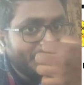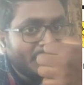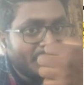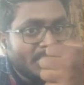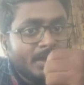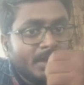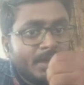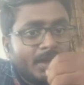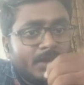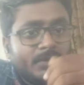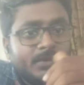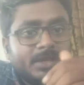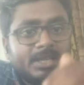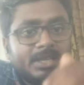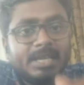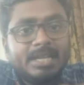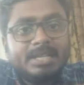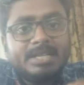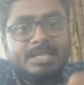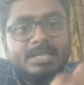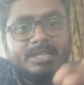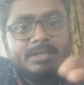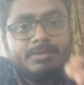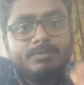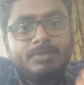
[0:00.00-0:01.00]
we can
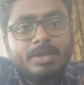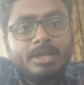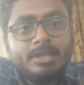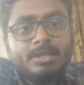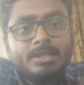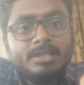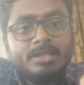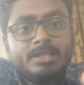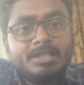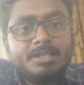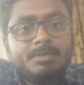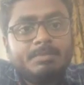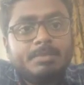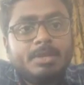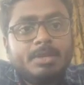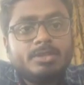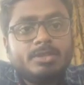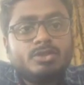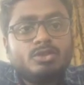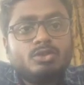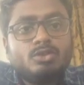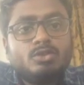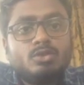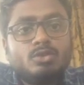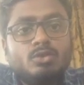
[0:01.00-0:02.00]
divide the image
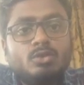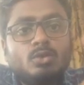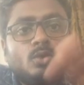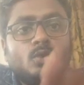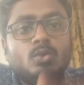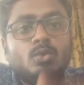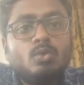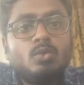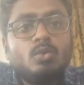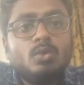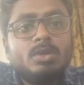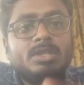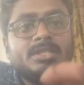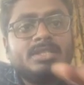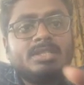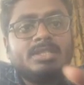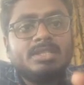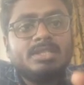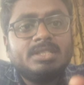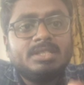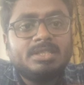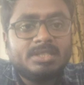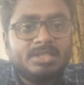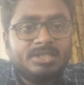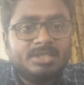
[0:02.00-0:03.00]
into two
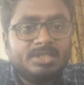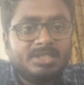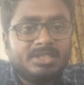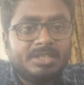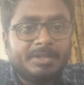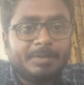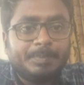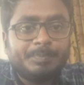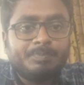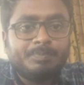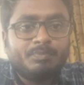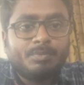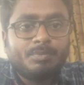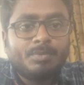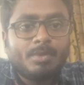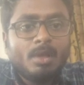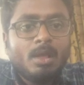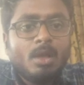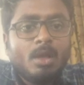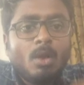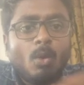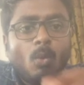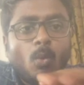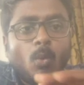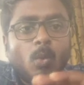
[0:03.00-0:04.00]
distinct regions,
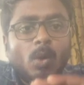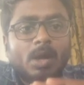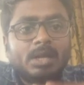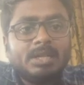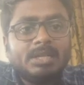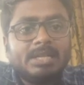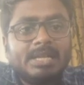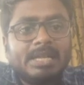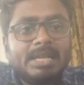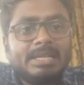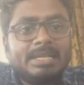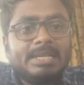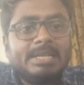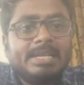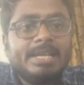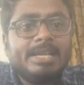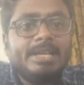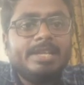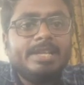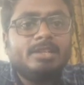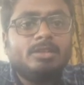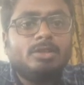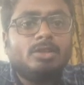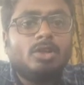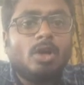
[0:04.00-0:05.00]
one
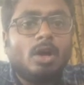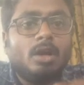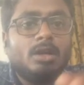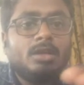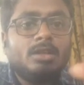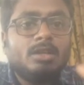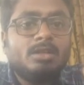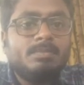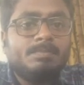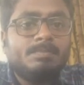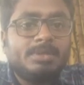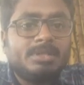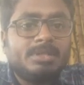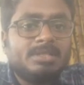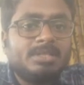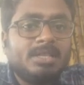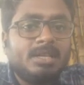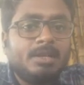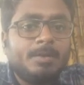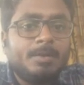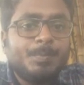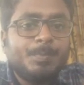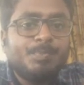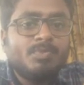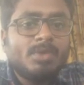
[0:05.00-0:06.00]
containing darker pixel
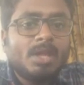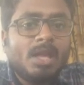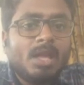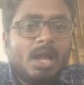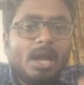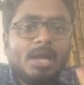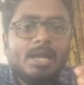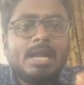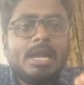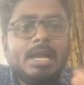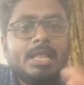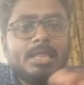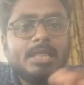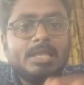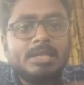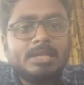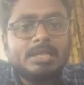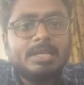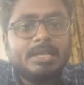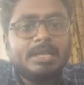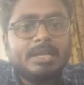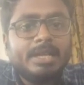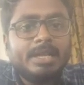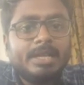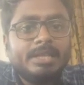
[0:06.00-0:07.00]
and another
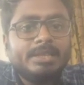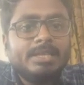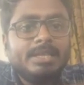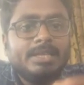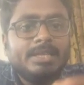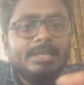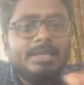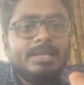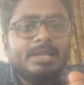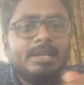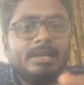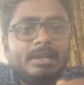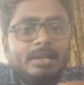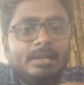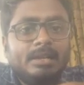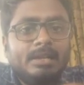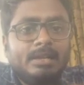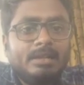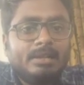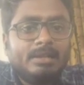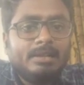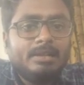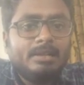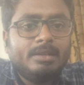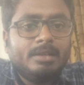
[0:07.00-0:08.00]
containing the
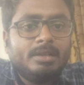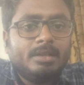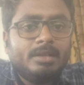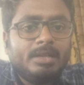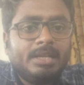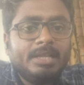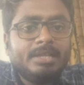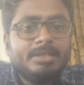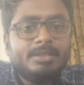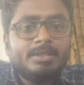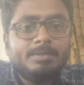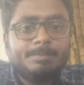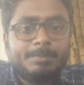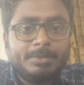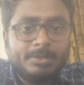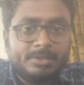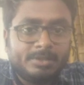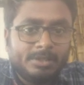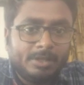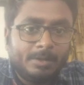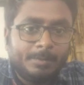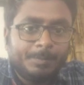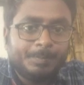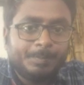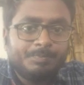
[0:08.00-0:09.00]
lighter
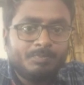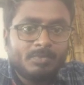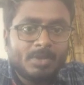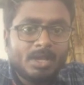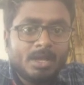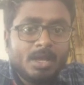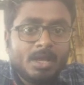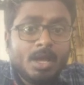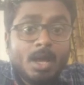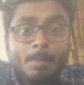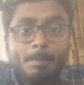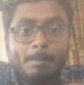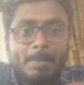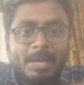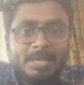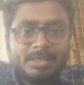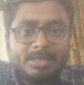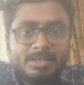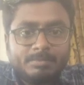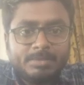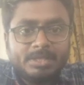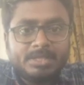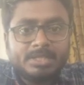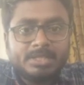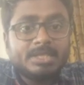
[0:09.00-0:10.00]
pixel.
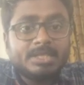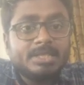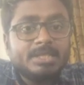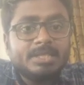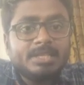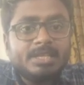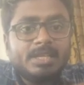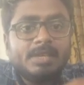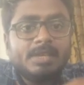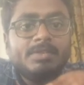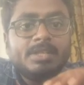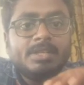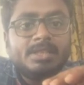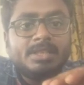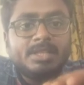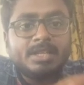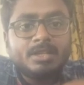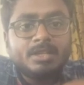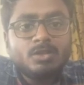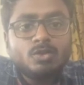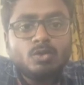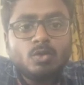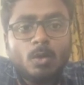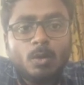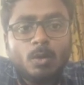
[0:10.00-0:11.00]
Mathematically, if the
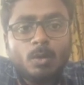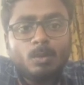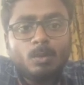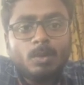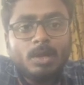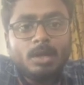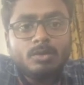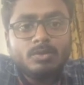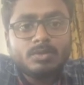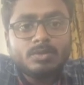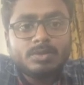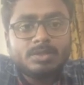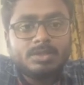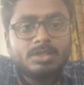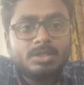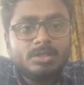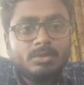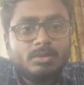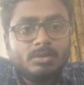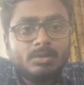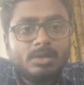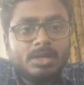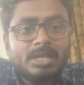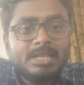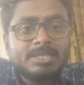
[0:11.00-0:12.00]
threshold value is
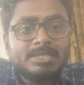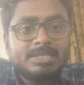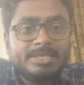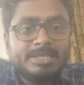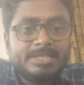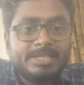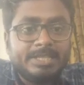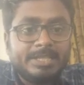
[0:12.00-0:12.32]
denoted as t,